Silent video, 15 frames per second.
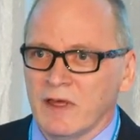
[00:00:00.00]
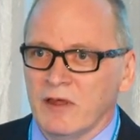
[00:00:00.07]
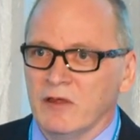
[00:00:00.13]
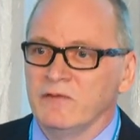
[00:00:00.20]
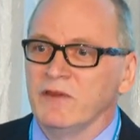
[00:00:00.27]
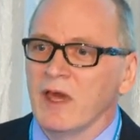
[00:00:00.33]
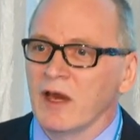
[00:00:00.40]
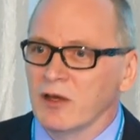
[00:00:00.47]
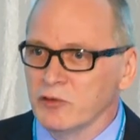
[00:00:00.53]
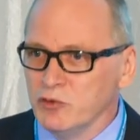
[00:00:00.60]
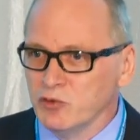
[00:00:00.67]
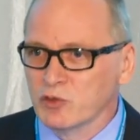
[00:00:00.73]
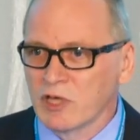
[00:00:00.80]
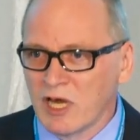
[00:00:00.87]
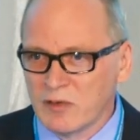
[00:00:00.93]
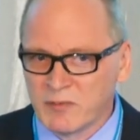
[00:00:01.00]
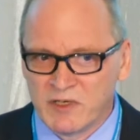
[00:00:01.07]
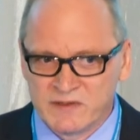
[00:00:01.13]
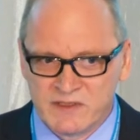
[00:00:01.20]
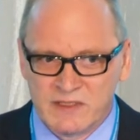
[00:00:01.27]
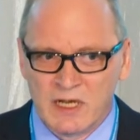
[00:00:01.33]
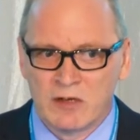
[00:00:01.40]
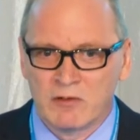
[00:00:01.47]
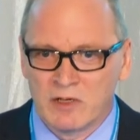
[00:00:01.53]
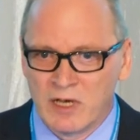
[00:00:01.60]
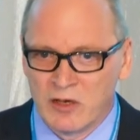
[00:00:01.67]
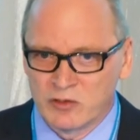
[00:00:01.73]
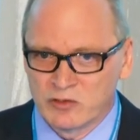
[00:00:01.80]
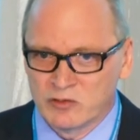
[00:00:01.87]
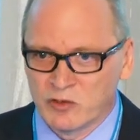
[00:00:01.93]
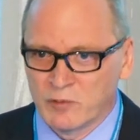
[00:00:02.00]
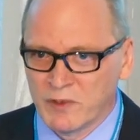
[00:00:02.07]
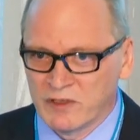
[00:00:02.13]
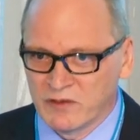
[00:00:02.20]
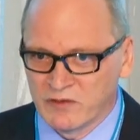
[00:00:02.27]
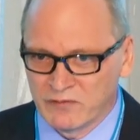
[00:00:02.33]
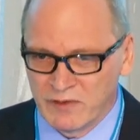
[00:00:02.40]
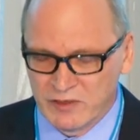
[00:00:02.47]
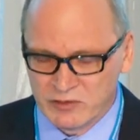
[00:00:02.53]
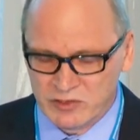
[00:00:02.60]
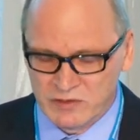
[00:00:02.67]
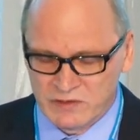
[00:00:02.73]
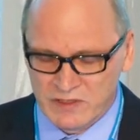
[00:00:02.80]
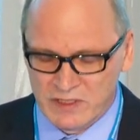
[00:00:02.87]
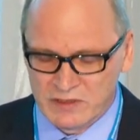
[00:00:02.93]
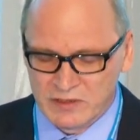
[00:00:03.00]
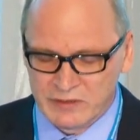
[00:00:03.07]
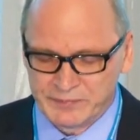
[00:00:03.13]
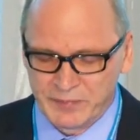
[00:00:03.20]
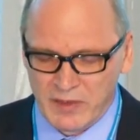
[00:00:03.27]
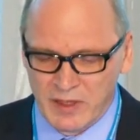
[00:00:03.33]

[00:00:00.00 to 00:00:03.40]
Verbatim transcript: if there are newcomers in our autonomic dysfunction center.